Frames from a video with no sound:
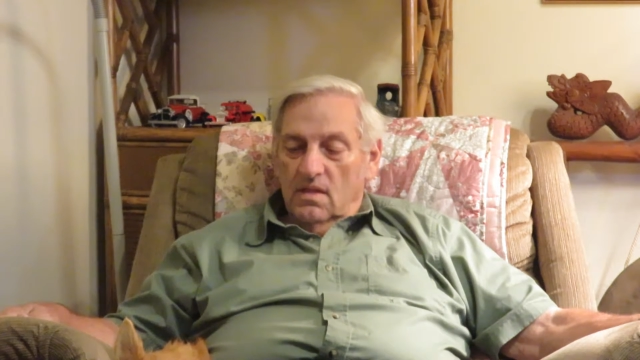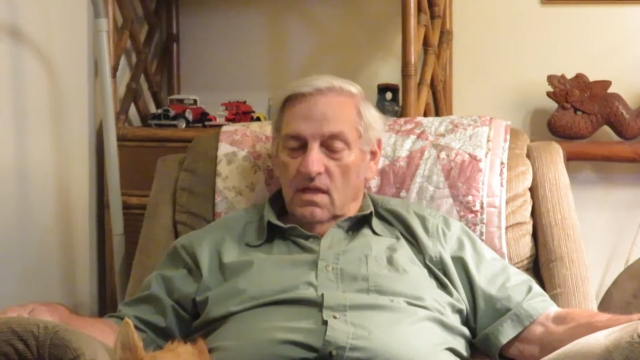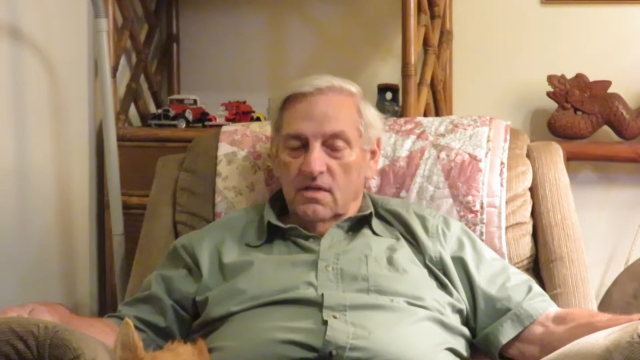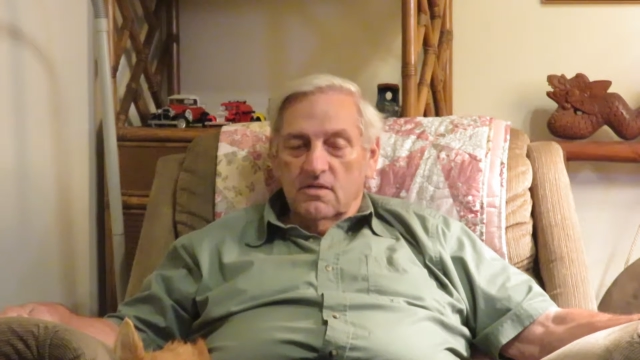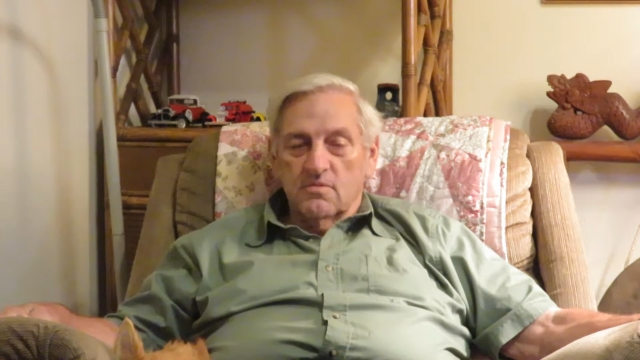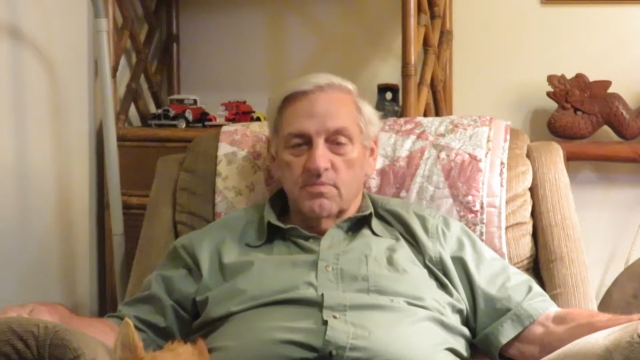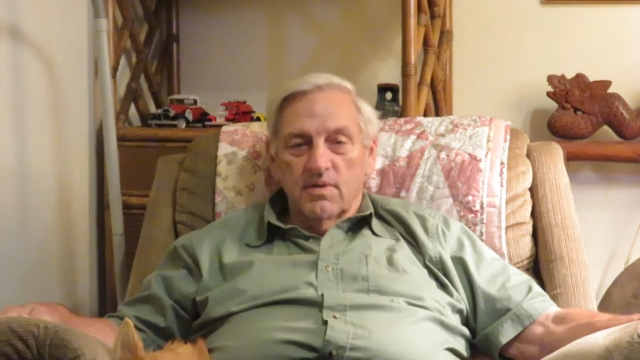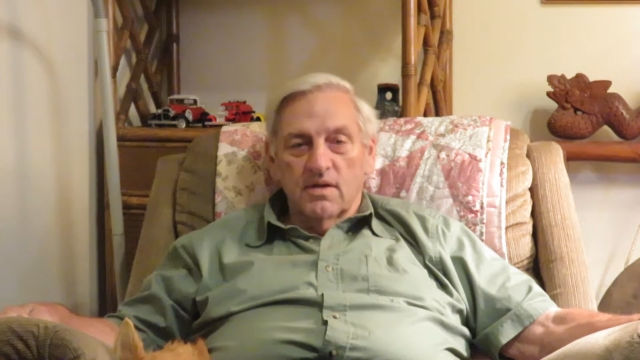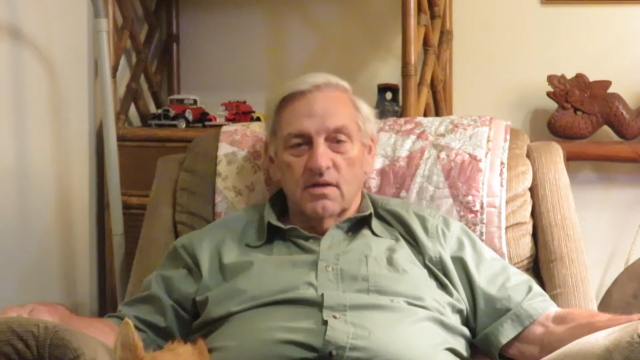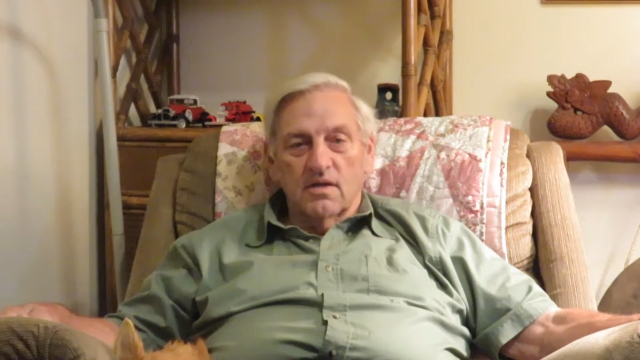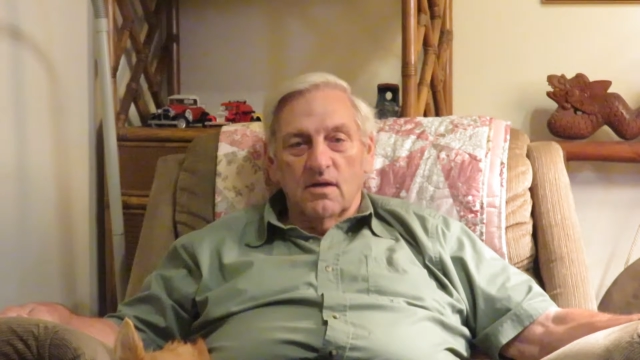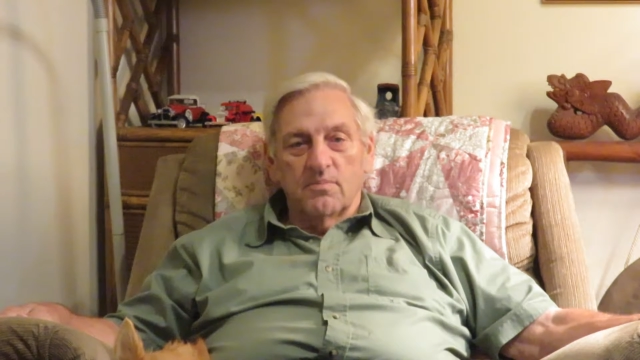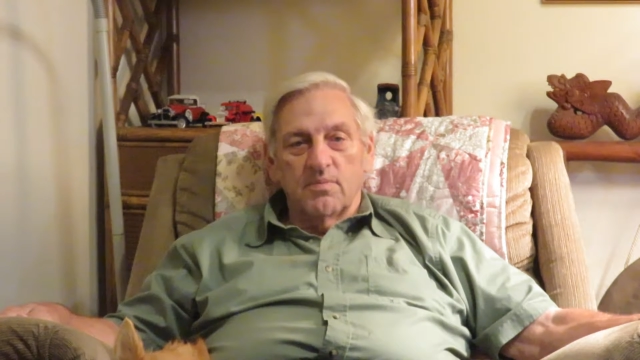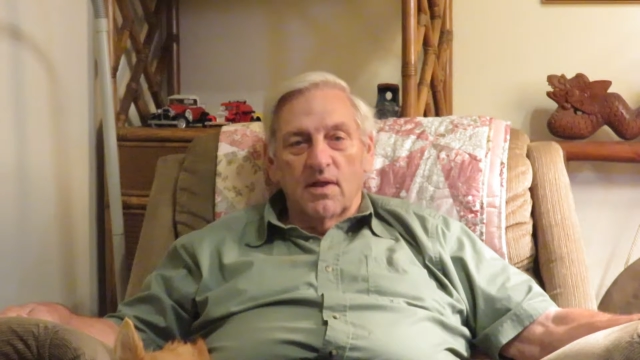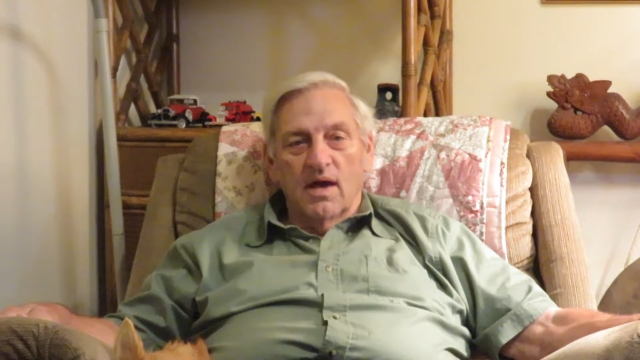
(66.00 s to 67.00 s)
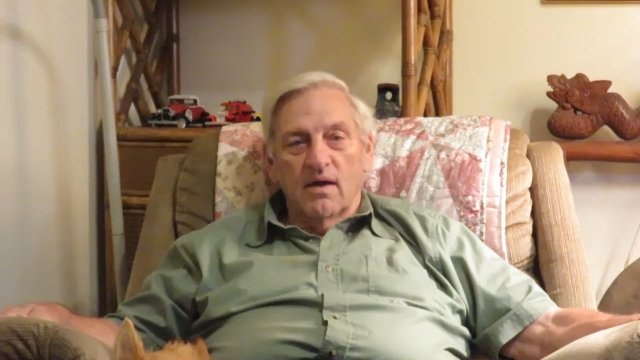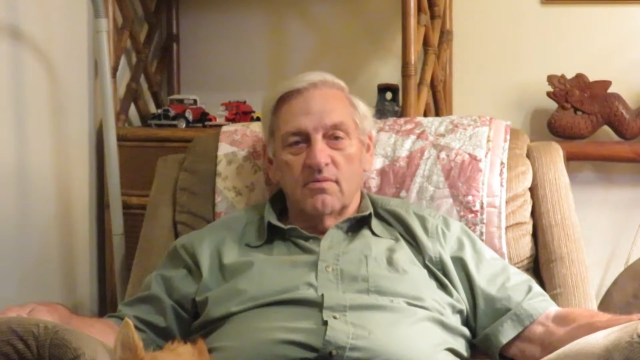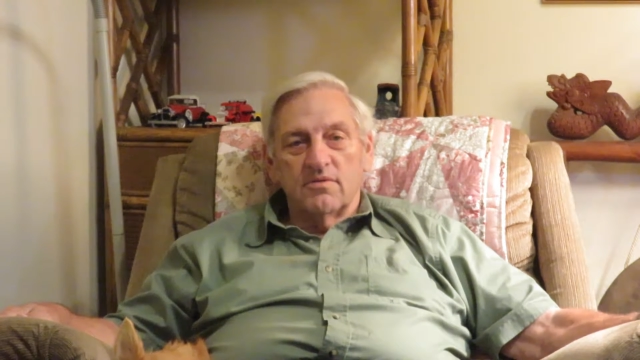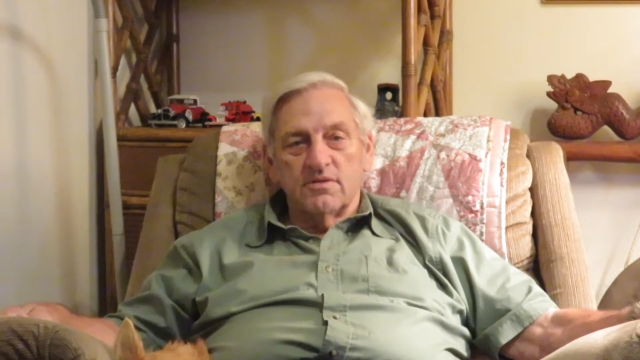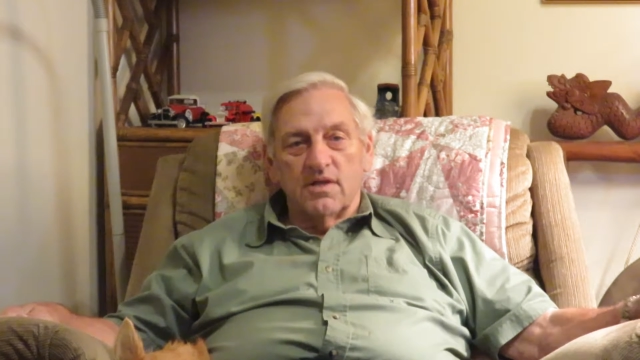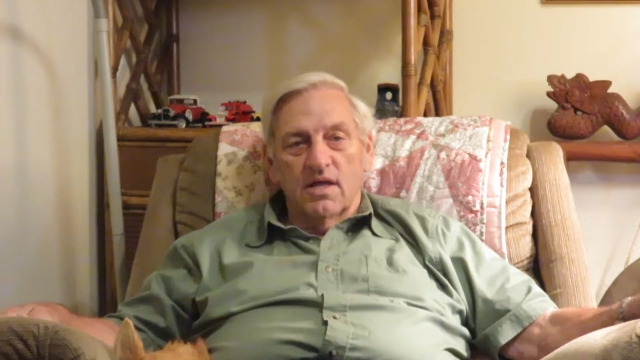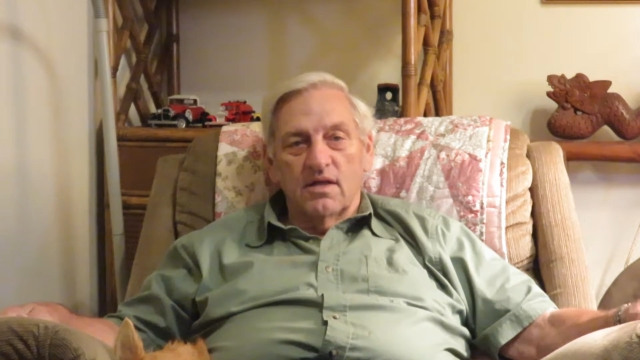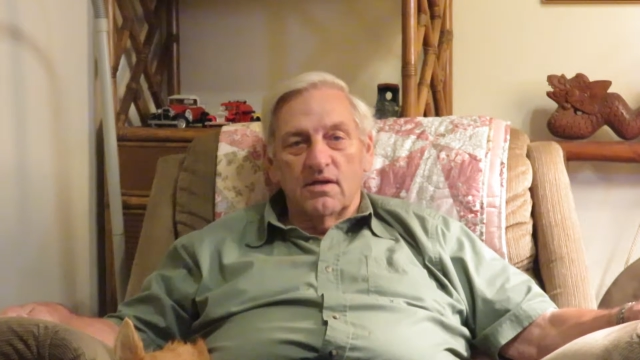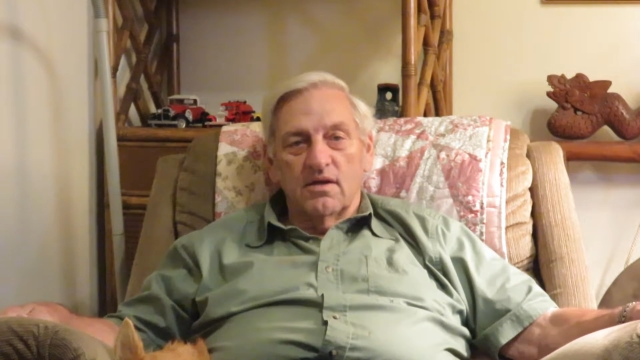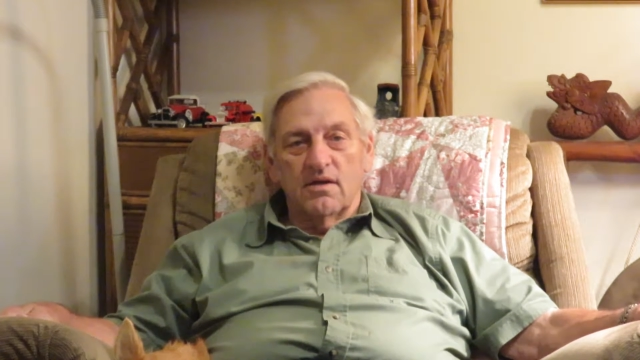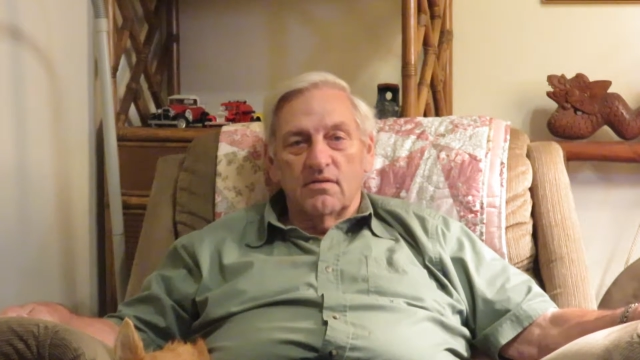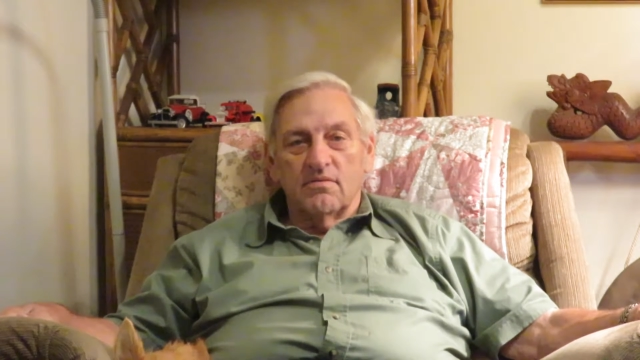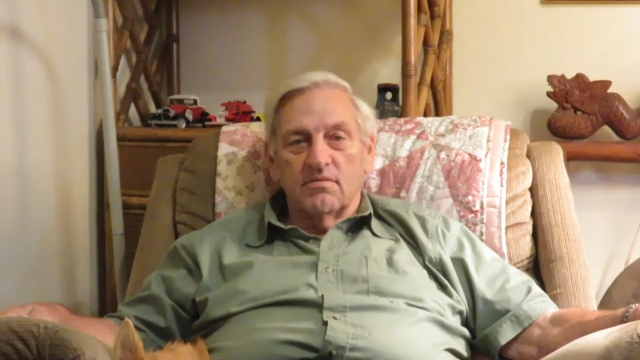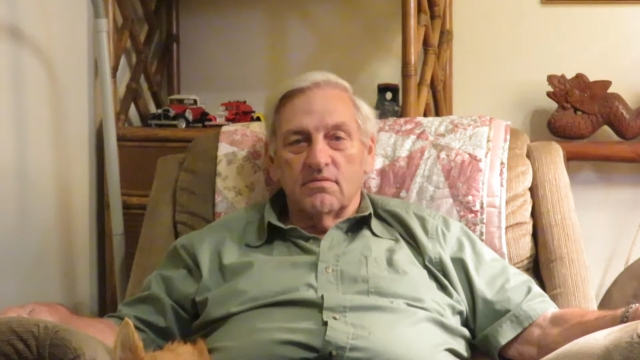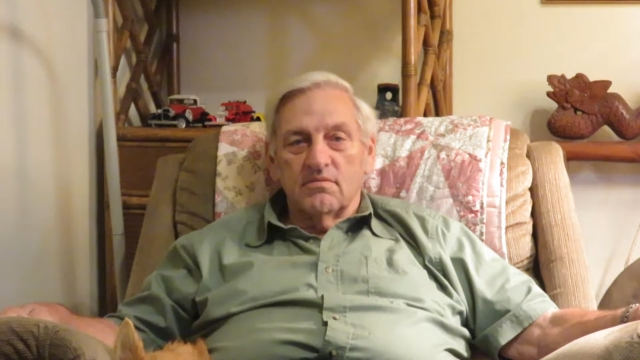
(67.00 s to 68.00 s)
they spent a couple of hours down
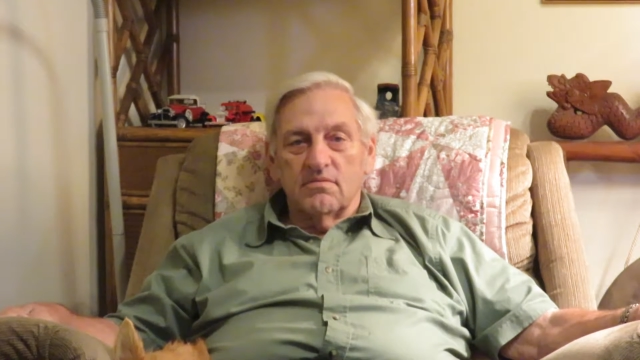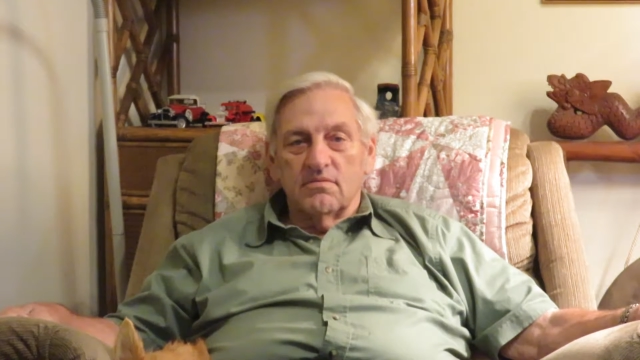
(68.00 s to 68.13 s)
there